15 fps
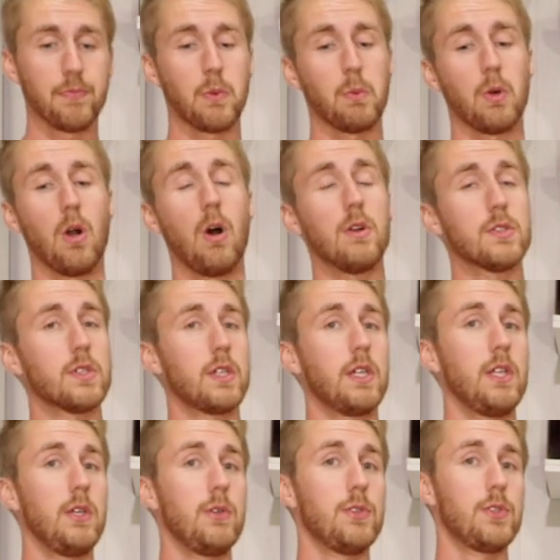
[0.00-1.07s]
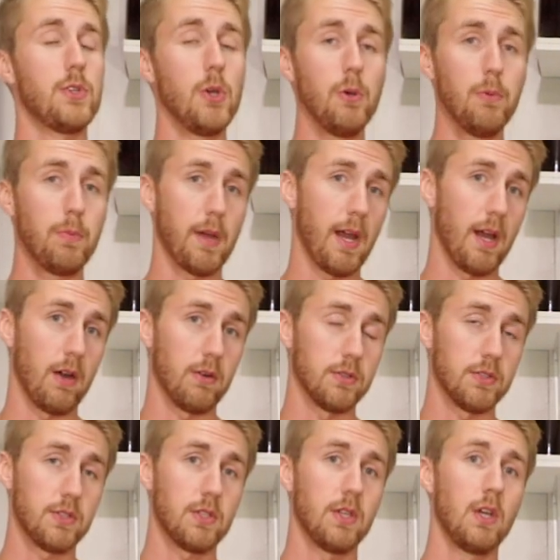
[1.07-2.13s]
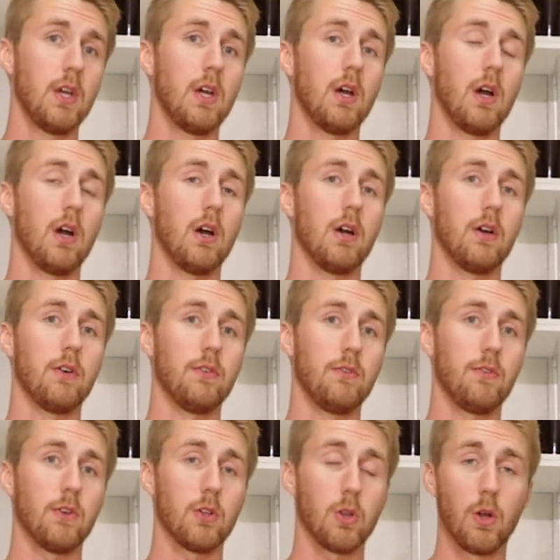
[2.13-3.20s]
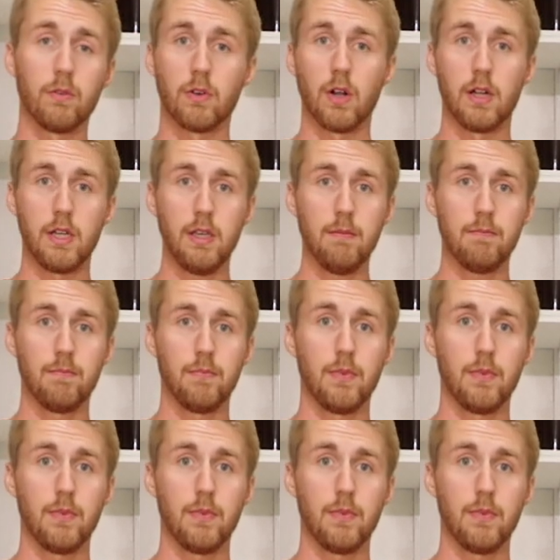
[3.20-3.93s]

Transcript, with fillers: We're also gonna use two pounds of clover honey